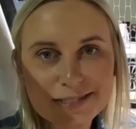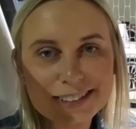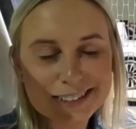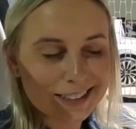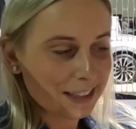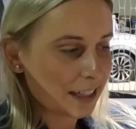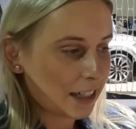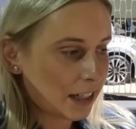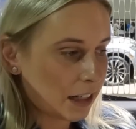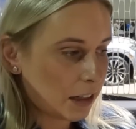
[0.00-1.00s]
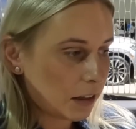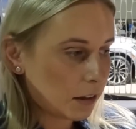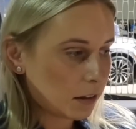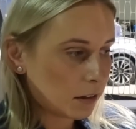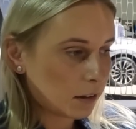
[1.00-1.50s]
Okay, very
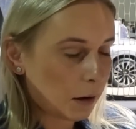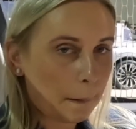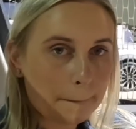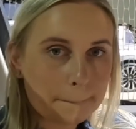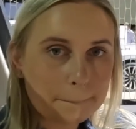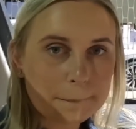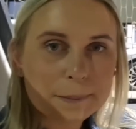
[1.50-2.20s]
interesting. So